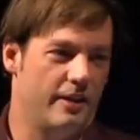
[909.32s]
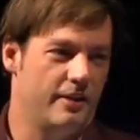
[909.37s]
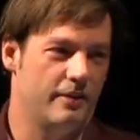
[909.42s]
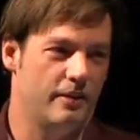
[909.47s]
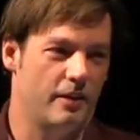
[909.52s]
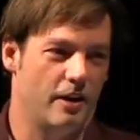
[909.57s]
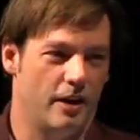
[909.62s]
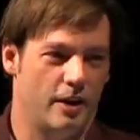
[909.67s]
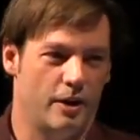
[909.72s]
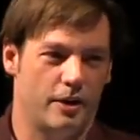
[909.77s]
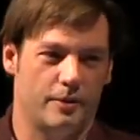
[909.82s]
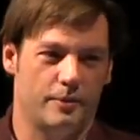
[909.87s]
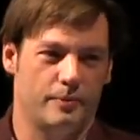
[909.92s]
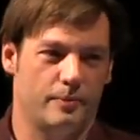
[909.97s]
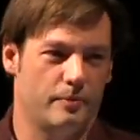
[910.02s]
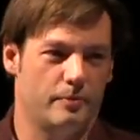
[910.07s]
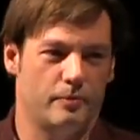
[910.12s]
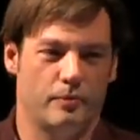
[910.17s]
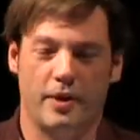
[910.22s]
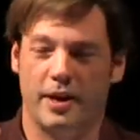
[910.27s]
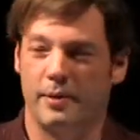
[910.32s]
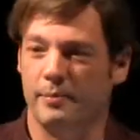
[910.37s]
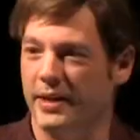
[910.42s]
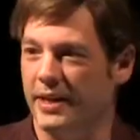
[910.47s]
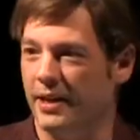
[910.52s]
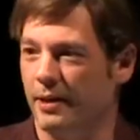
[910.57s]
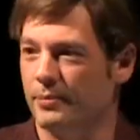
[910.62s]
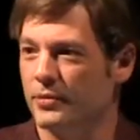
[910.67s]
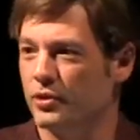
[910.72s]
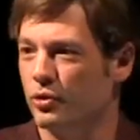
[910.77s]
in a
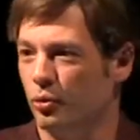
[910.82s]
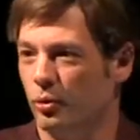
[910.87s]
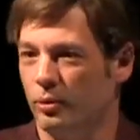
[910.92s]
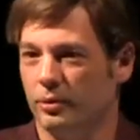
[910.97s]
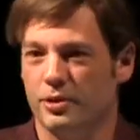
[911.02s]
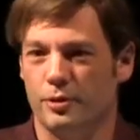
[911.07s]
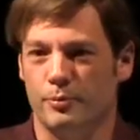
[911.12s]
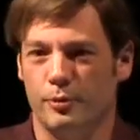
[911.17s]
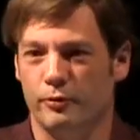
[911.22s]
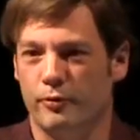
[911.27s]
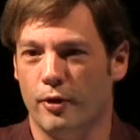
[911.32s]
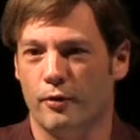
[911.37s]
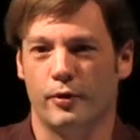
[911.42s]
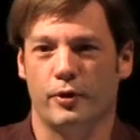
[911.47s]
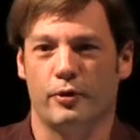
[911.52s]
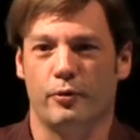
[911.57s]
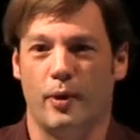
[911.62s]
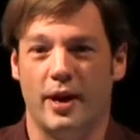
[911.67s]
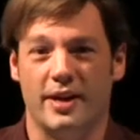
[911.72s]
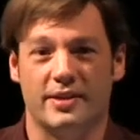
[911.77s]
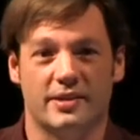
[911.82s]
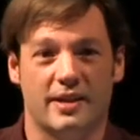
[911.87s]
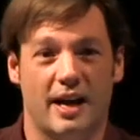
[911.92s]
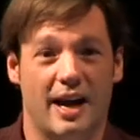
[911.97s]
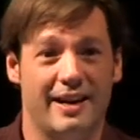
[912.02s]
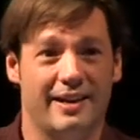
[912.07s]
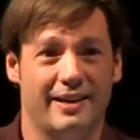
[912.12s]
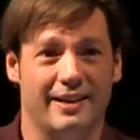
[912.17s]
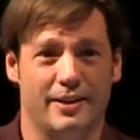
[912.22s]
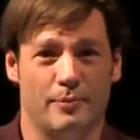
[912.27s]
MDM tool to move over to the right
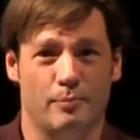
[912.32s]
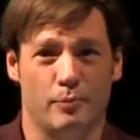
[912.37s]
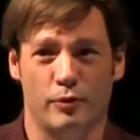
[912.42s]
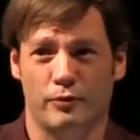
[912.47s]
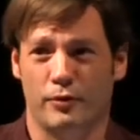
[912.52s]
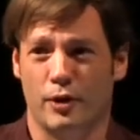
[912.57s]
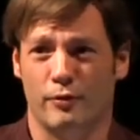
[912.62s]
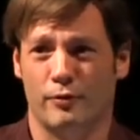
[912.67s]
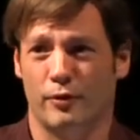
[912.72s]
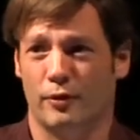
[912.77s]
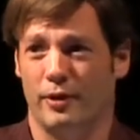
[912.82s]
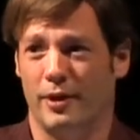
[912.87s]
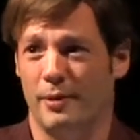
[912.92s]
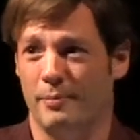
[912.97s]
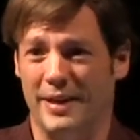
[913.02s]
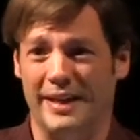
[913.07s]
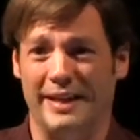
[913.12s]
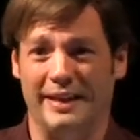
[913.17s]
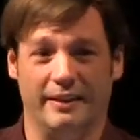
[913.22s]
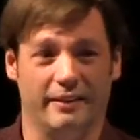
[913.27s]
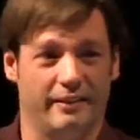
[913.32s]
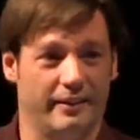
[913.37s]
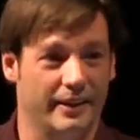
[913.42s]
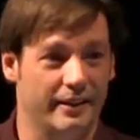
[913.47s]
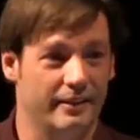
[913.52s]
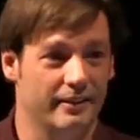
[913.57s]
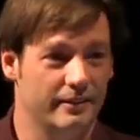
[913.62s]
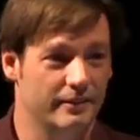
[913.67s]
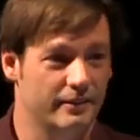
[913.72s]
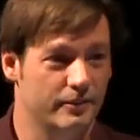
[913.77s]
side and it moved over
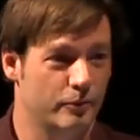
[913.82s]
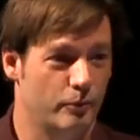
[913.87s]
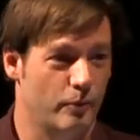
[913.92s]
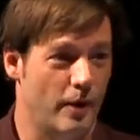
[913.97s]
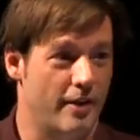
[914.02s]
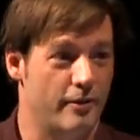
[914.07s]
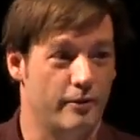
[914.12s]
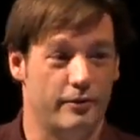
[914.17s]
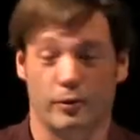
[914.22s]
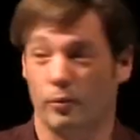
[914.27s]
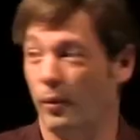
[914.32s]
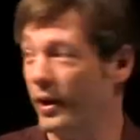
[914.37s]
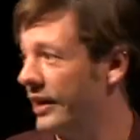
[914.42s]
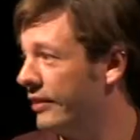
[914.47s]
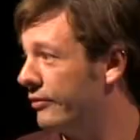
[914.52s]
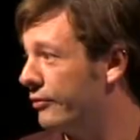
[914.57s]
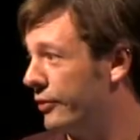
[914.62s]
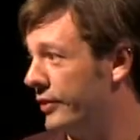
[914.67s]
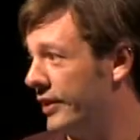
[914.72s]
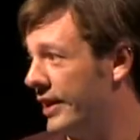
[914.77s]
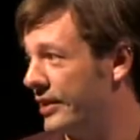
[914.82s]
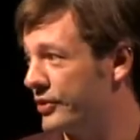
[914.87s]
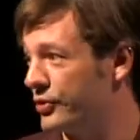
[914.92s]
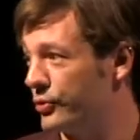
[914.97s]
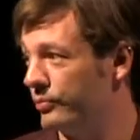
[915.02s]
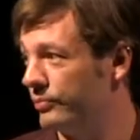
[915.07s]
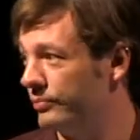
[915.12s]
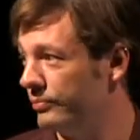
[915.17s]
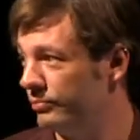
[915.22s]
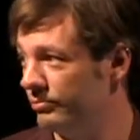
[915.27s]
immediately rather than waiting for the
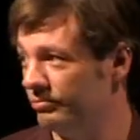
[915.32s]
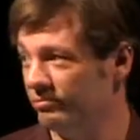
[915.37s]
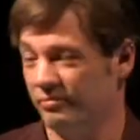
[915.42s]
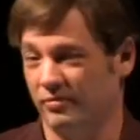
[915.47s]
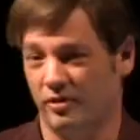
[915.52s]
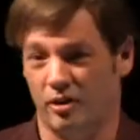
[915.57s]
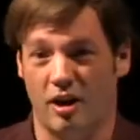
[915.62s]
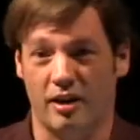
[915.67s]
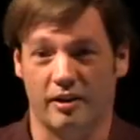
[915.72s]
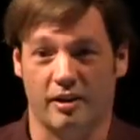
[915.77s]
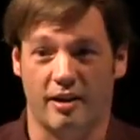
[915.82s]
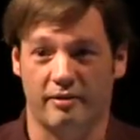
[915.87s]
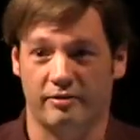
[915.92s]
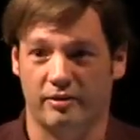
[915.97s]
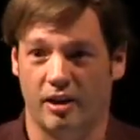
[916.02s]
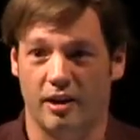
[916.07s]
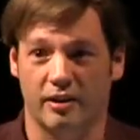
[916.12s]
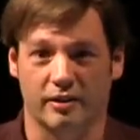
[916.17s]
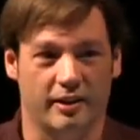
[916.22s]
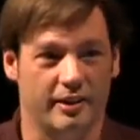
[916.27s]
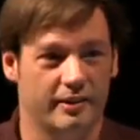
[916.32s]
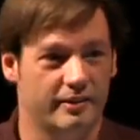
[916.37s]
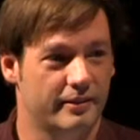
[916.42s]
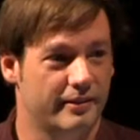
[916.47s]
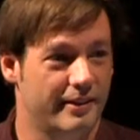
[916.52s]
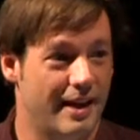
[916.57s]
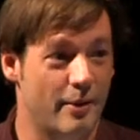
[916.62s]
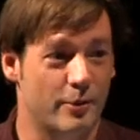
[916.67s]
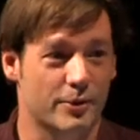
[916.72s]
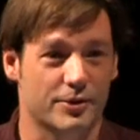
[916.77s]
next log off, log on?
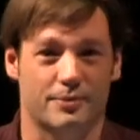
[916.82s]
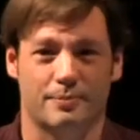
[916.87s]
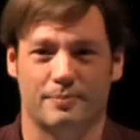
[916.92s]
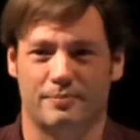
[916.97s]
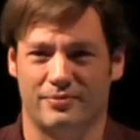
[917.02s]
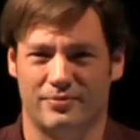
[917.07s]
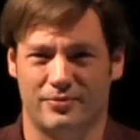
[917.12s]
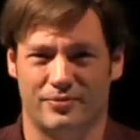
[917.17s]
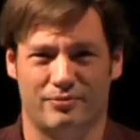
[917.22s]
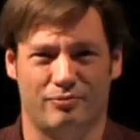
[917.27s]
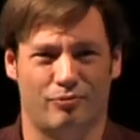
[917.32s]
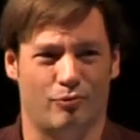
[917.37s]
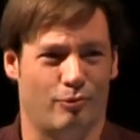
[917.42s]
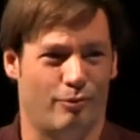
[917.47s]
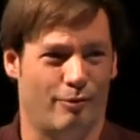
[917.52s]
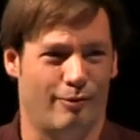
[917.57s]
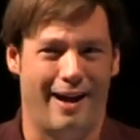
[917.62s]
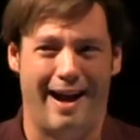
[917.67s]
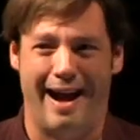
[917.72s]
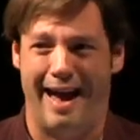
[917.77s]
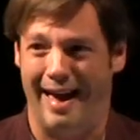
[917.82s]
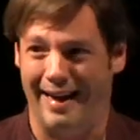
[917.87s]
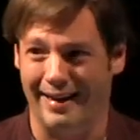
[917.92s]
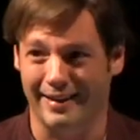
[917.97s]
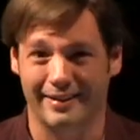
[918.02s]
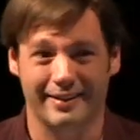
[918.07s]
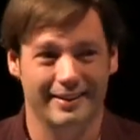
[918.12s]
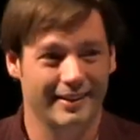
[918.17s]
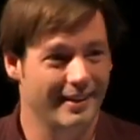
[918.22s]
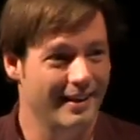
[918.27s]
That was
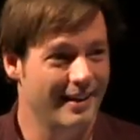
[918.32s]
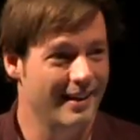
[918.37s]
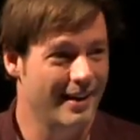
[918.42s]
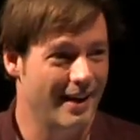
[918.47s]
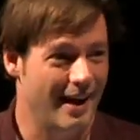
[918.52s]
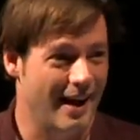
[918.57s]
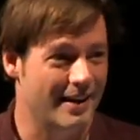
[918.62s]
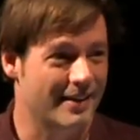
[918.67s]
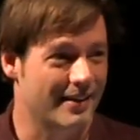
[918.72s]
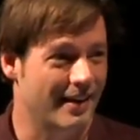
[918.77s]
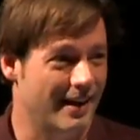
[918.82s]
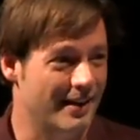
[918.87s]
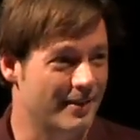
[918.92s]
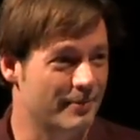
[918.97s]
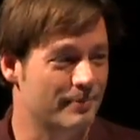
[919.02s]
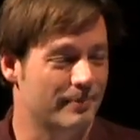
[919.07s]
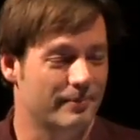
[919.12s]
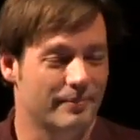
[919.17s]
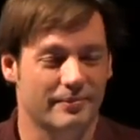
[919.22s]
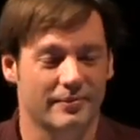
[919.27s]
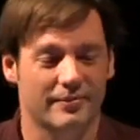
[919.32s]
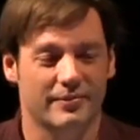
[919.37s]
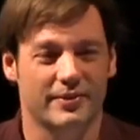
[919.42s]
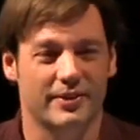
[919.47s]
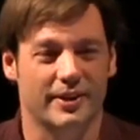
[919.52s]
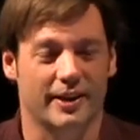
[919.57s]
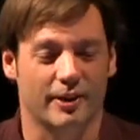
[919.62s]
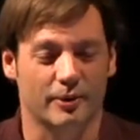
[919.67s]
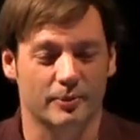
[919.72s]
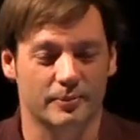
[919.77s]
rad. I, I
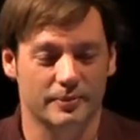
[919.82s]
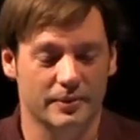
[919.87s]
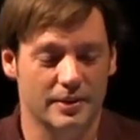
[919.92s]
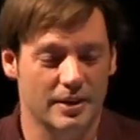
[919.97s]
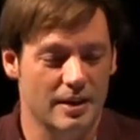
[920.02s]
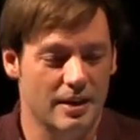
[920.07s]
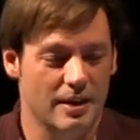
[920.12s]
you know,